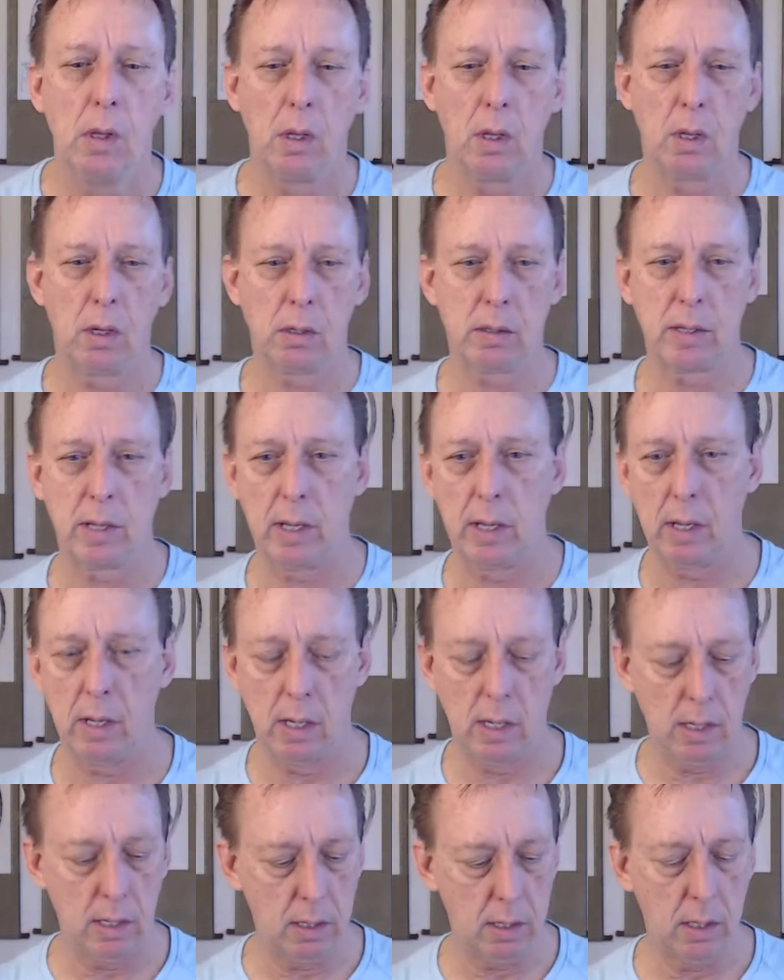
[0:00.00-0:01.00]
Okay,
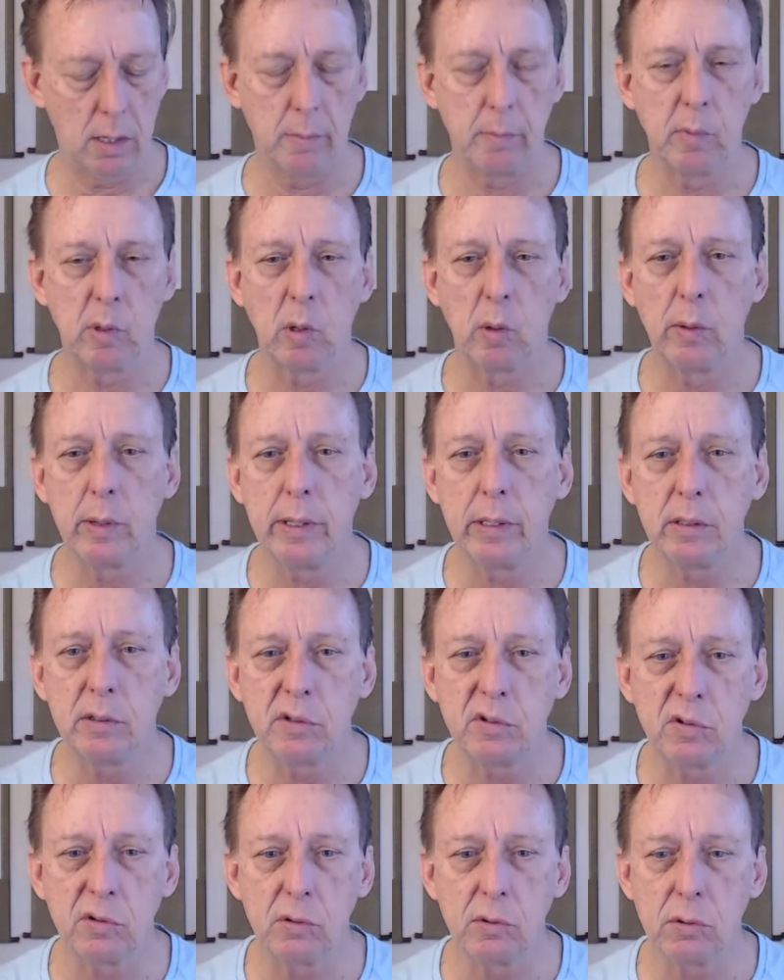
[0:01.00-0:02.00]
I am going
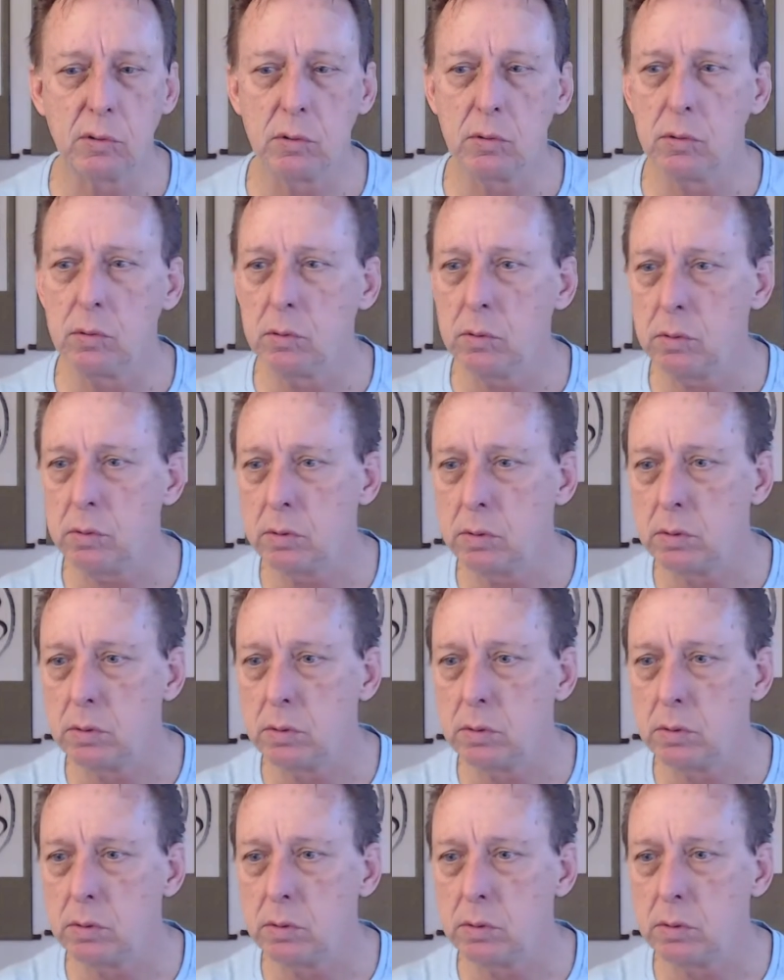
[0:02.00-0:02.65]
to